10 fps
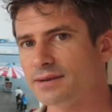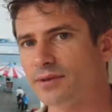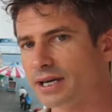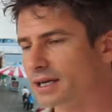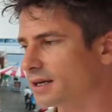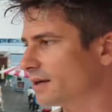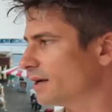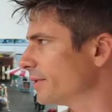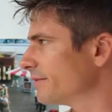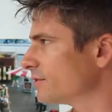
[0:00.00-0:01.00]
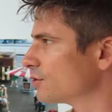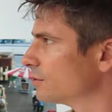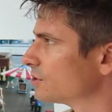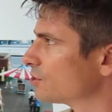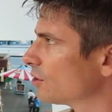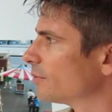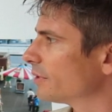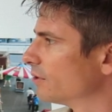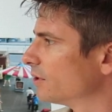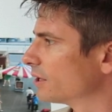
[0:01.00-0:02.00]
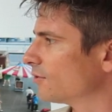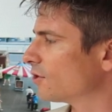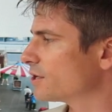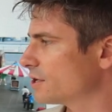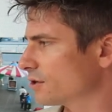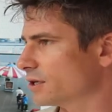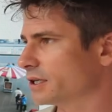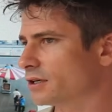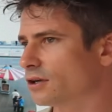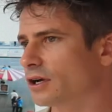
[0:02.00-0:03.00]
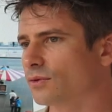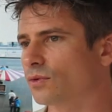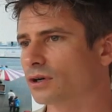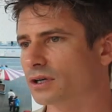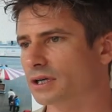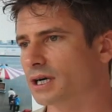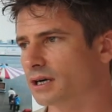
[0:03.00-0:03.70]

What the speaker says: you might get a bit of a tour job earlier on in your line of work.